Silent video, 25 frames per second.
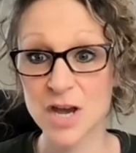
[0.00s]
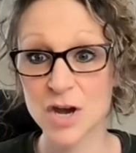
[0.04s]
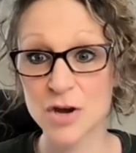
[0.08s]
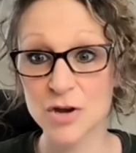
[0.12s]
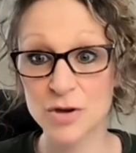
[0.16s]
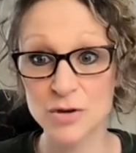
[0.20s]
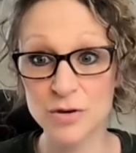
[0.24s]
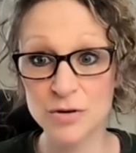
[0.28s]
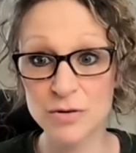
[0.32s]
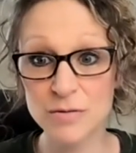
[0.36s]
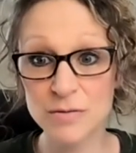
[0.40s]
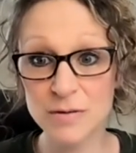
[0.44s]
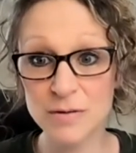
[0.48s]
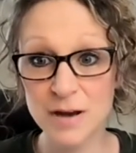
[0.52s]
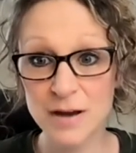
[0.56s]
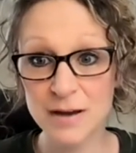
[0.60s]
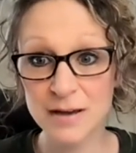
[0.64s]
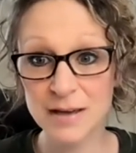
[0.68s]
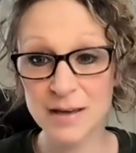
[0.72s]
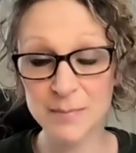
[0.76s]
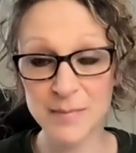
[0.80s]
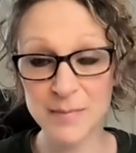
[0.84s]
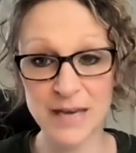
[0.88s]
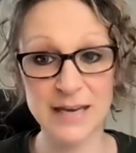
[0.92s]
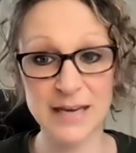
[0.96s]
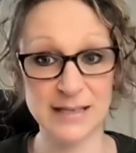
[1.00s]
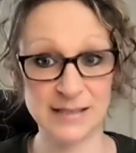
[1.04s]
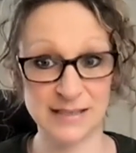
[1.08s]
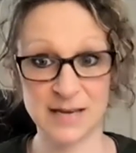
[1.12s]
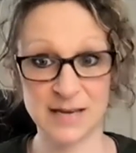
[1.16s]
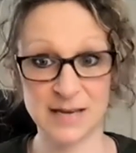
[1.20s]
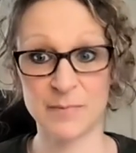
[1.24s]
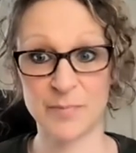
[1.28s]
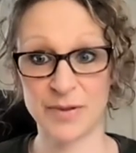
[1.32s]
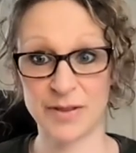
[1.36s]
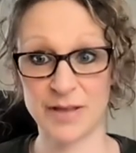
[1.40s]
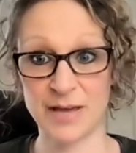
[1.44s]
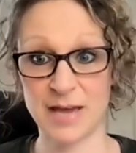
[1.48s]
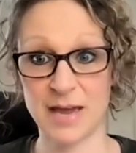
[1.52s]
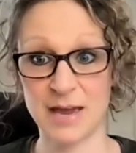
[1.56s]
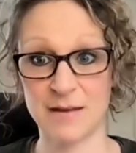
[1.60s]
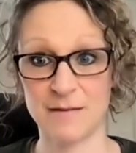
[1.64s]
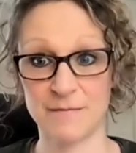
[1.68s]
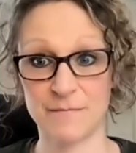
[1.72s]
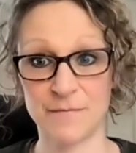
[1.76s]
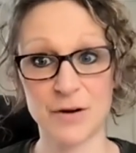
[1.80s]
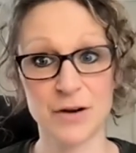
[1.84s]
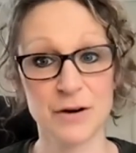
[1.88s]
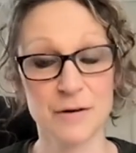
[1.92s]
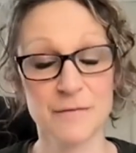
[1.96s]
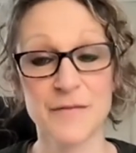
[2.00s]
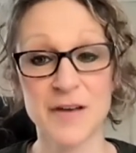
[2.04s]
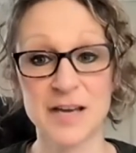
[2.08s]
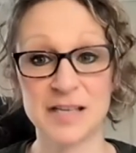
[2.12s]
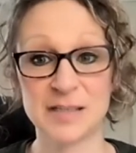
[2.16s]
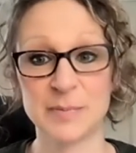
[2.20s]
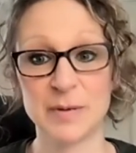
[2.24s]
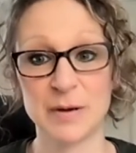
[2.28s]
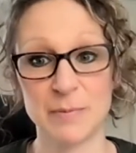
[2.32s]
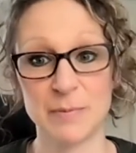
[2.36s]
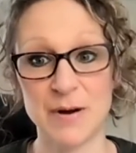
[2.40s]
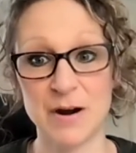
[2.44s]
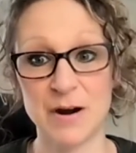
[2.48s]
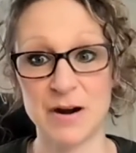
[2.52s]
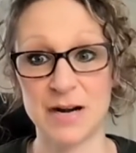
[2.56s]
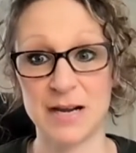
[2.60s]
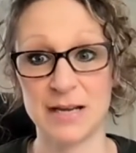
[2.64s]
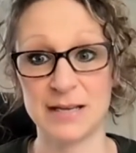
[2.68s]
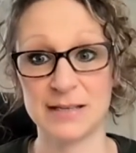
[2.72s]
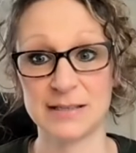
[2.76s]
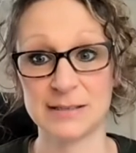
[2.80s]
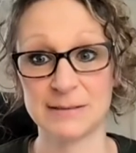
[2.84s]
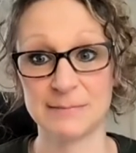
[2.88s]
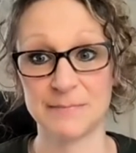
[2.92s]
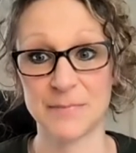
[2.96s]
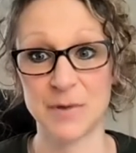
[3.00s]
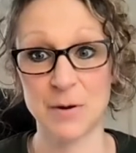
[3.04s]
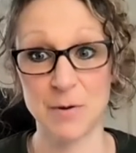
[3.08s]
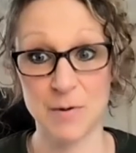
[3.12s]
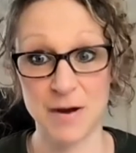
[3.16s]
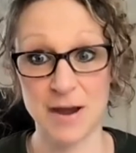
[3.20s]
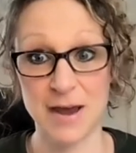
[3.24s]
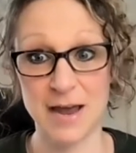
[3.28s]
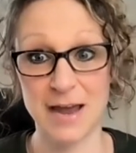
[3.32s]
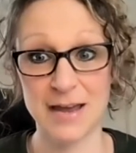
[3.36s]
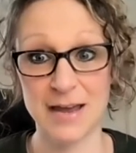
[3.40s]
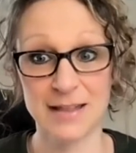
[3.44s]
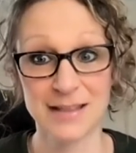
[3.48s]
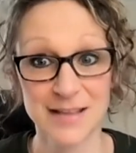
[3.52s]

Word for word: you can make a template for your Facebook parties. Okay,